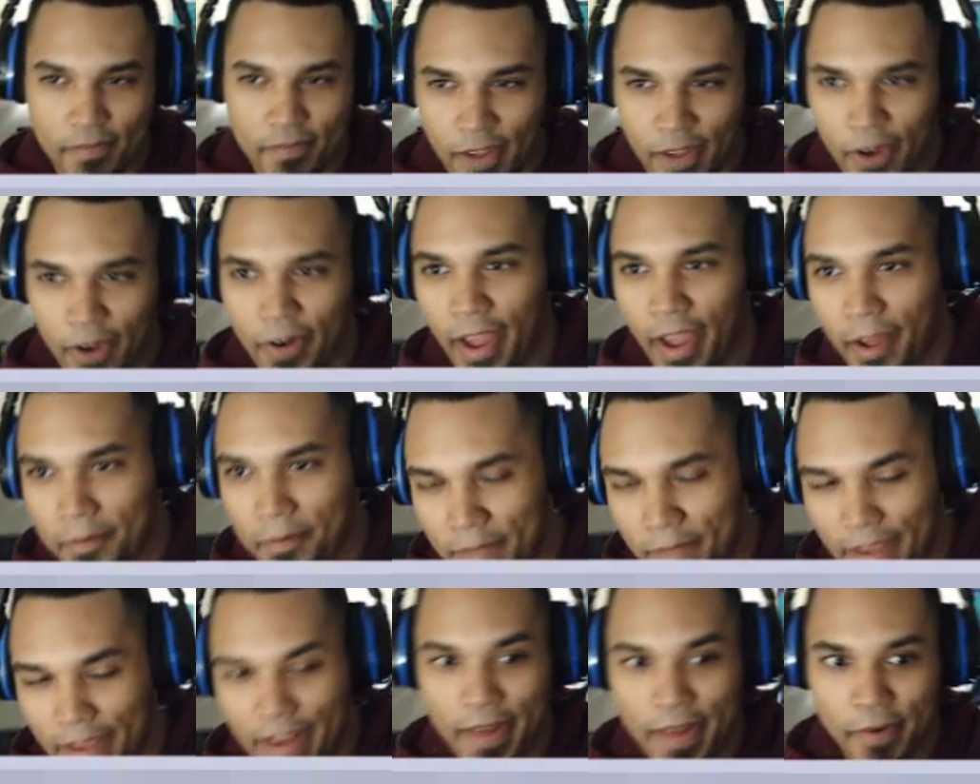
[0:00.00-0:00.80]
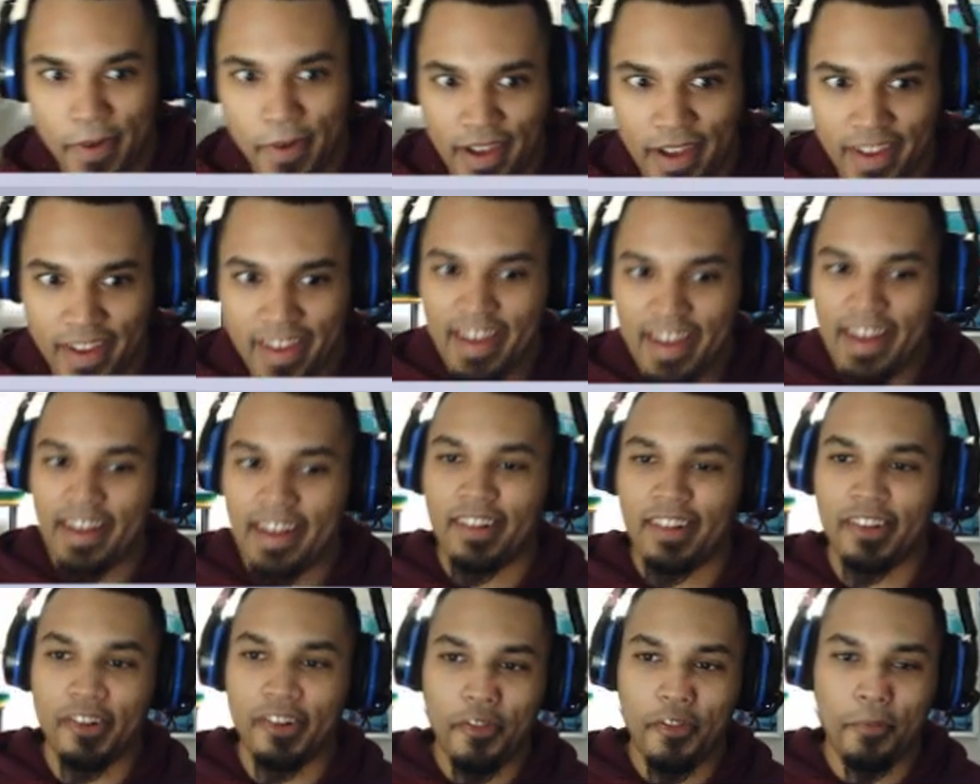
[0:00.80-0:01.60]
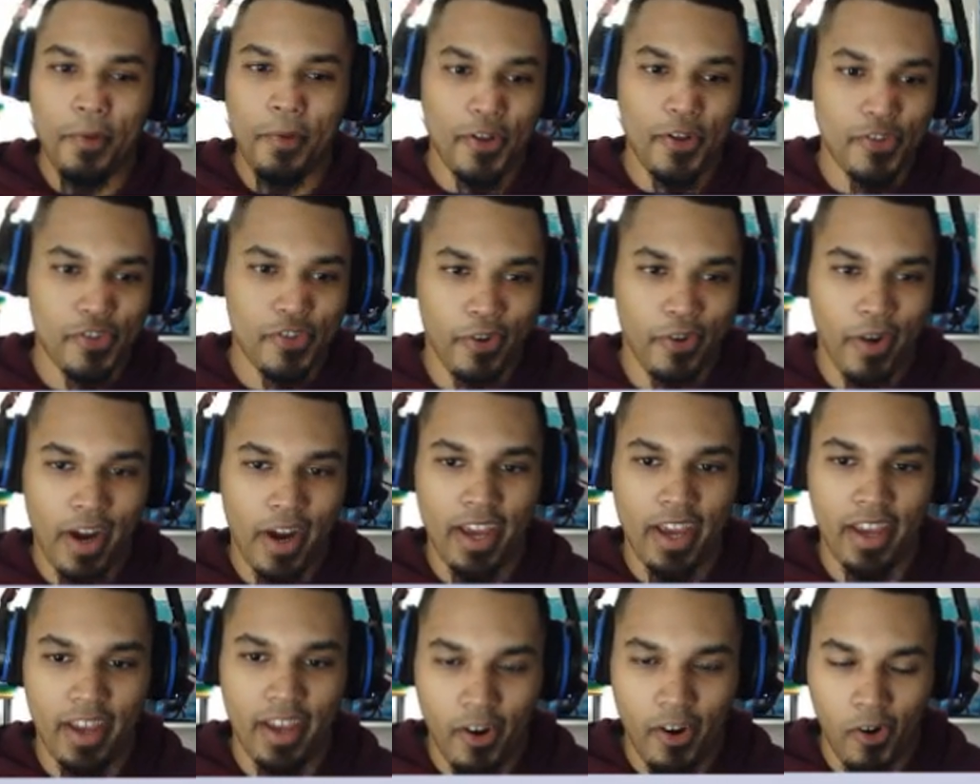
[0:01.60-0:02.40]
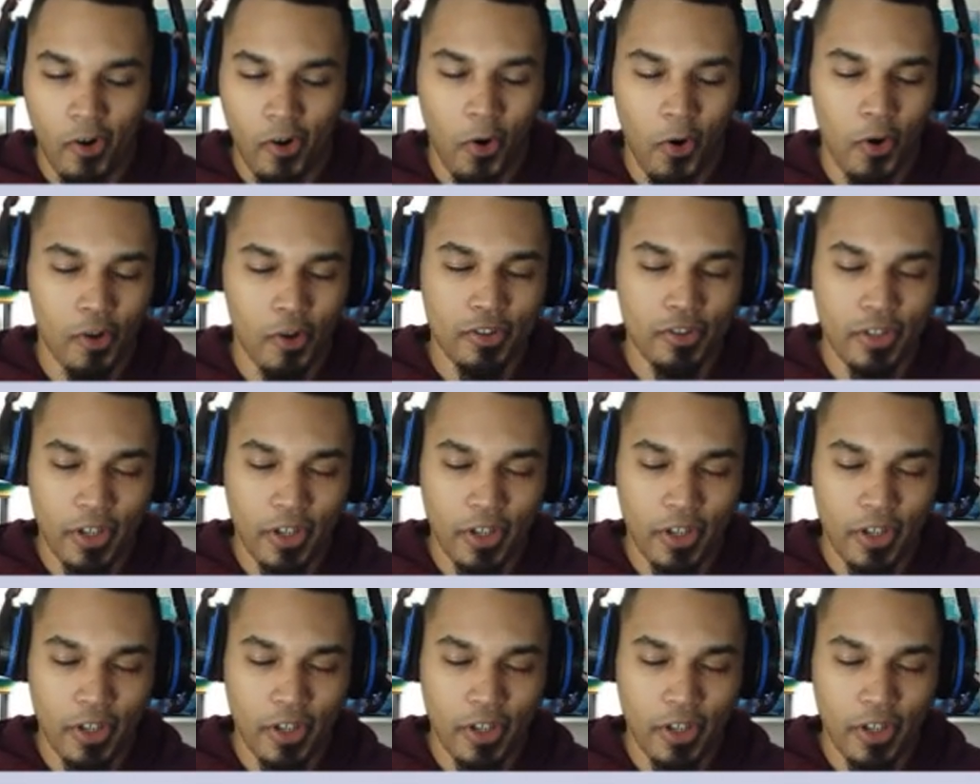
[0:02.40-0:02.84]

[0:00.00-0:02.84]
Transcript: Okay. Anyway, Lilithmon's great. Her alt